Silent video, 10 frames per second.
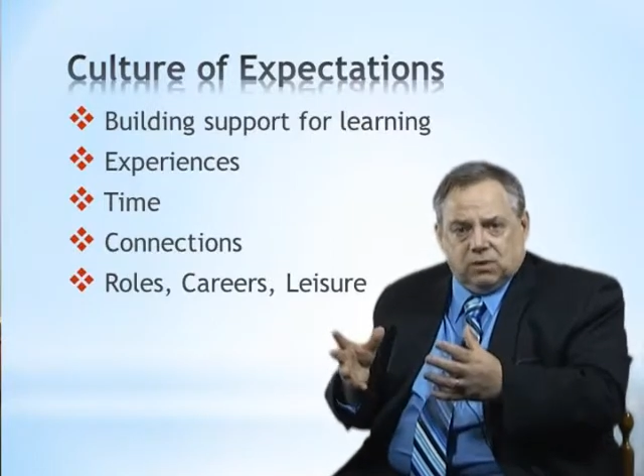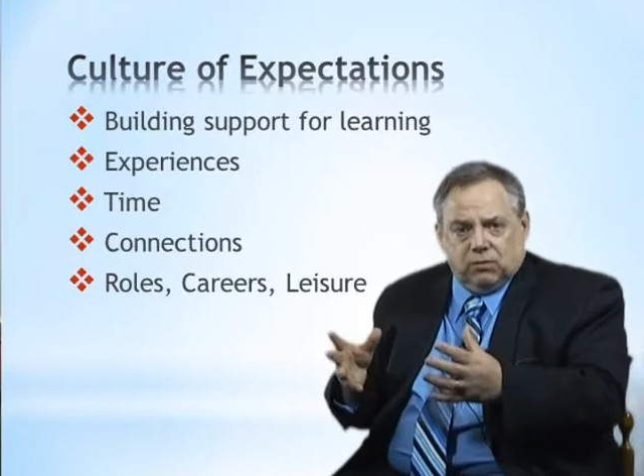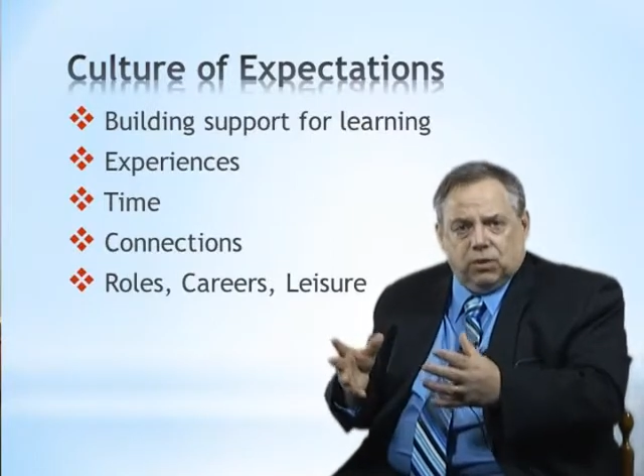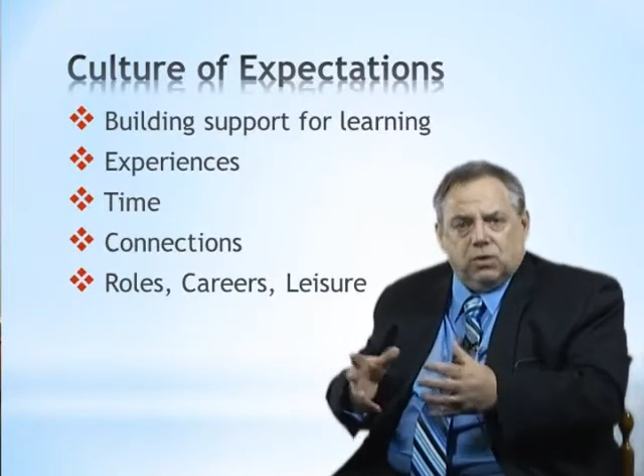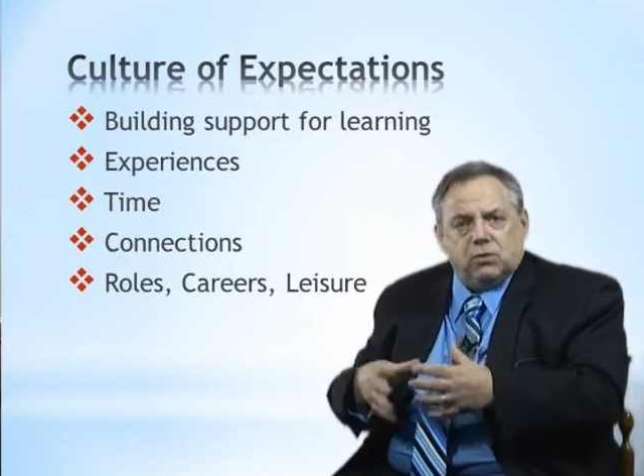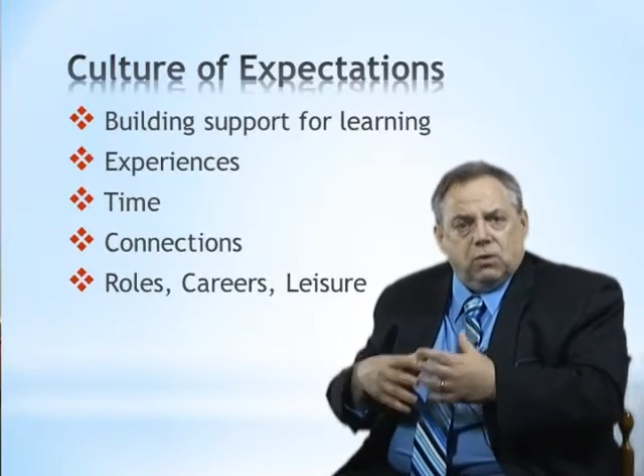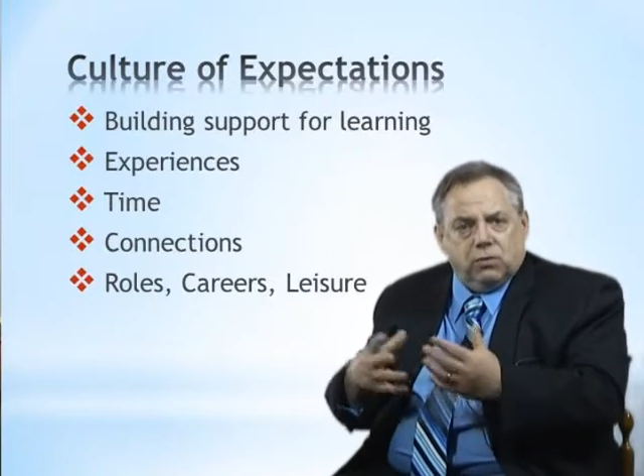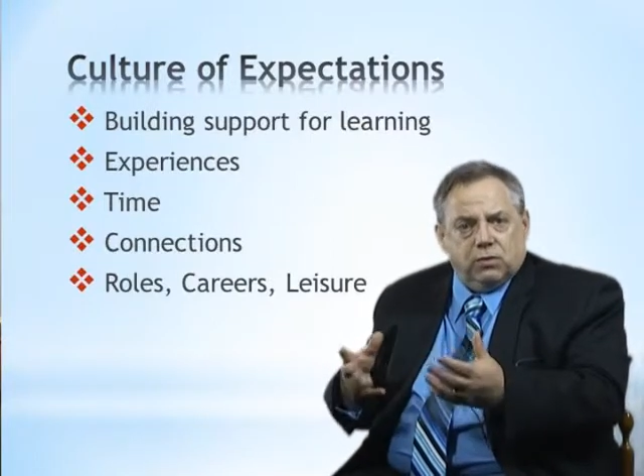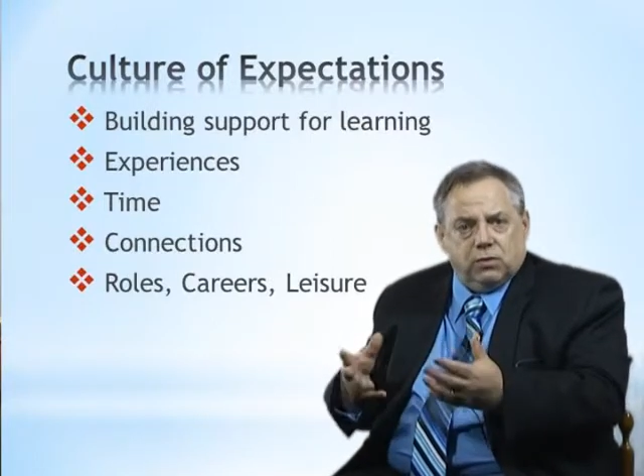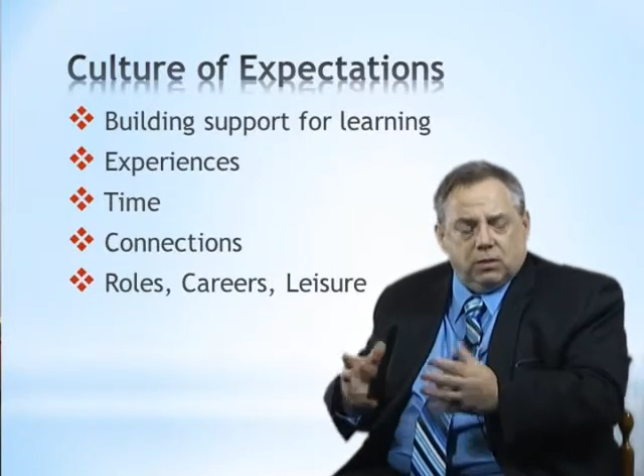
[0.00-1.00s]
careers
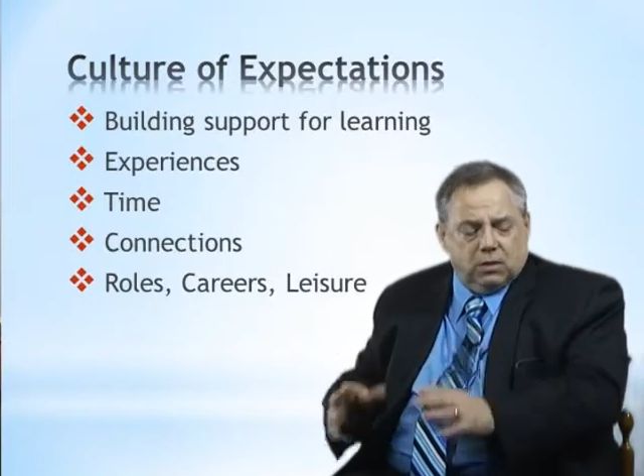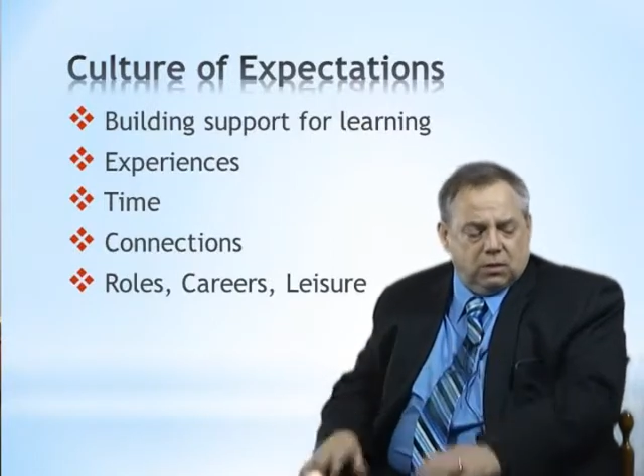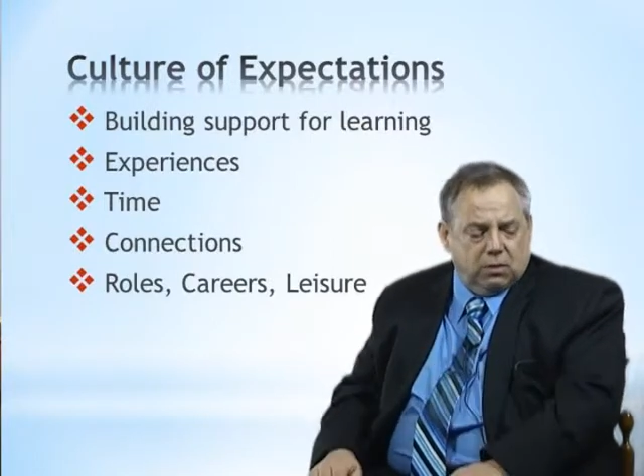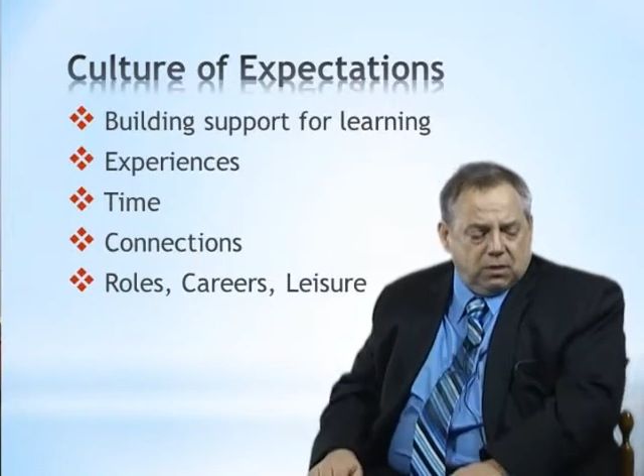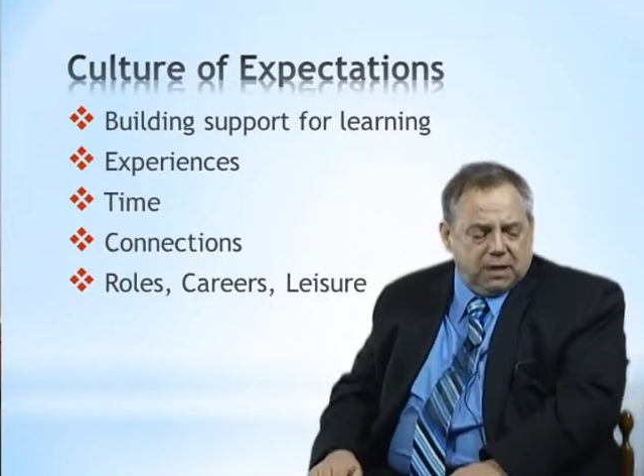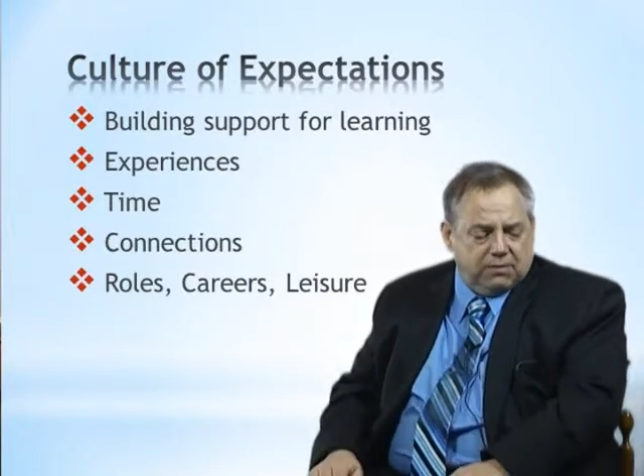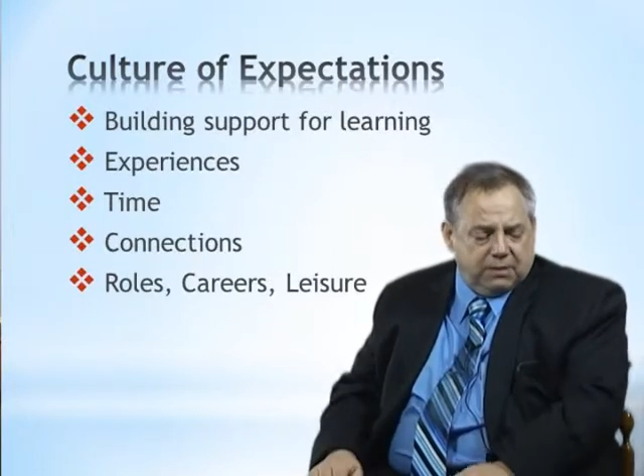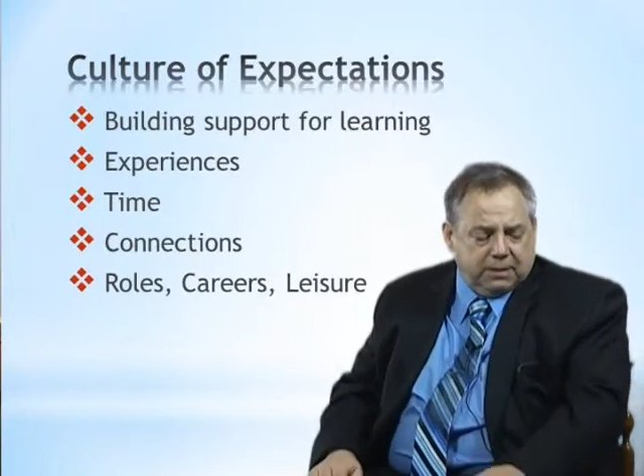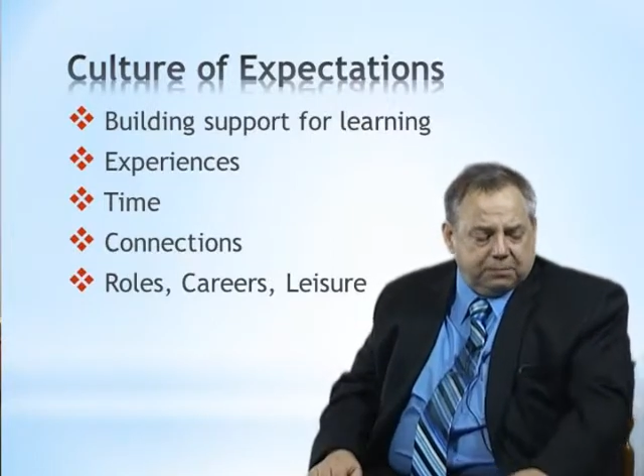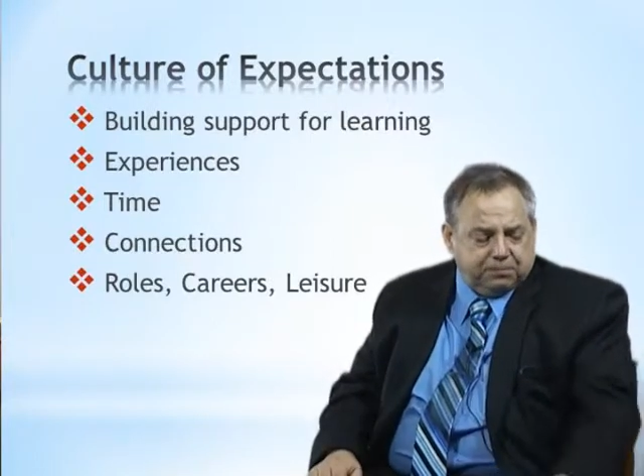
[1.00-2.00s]
over their
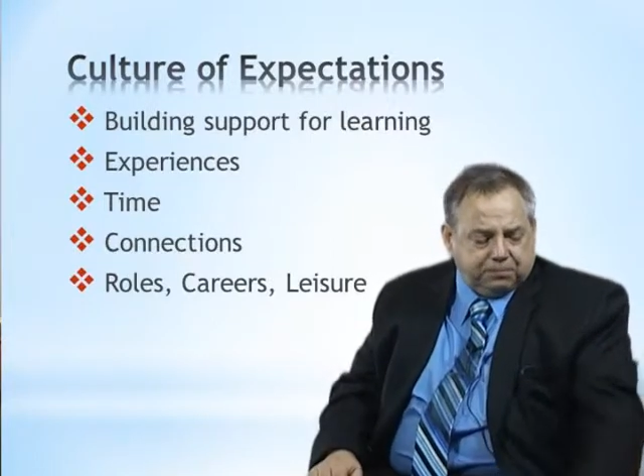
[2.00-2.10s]
lifetime.